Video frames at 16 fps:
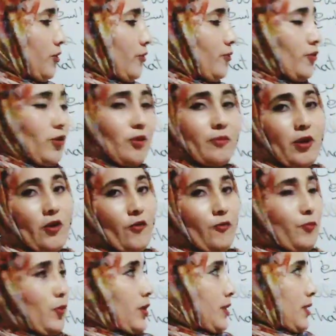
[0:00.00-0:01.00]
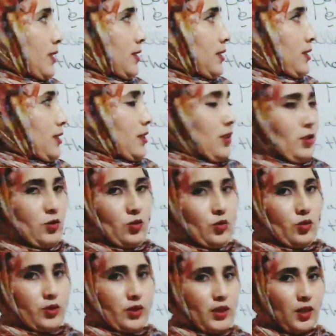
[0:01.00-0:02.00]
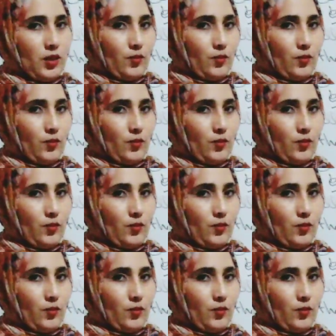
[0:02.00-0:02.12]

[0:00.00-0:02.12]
the form of present continuous.